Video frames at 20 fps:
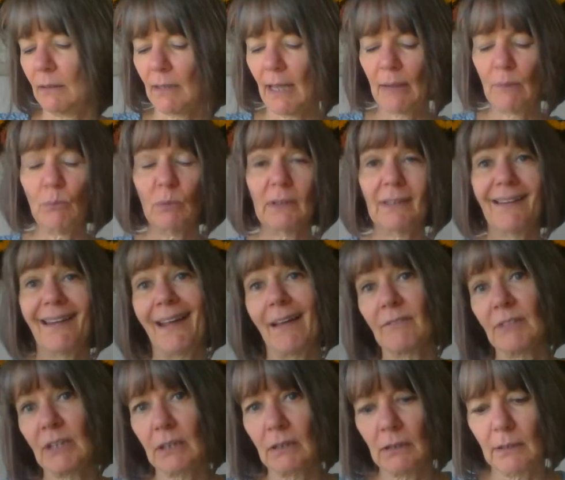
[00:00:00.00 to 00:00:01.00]
I wouldn't
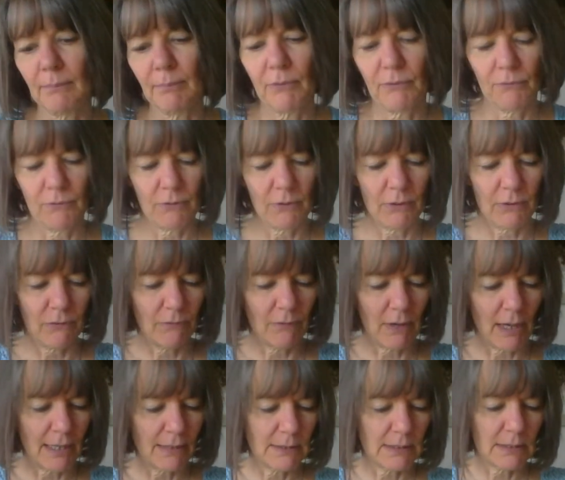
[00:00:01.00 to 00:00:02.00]
have to clip through the
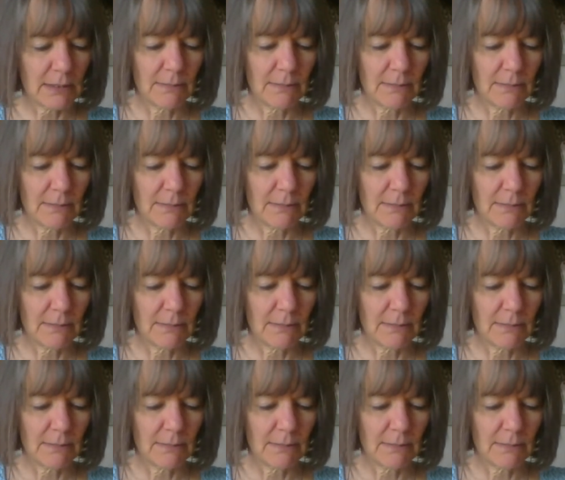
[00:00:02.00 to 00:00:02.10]
threads.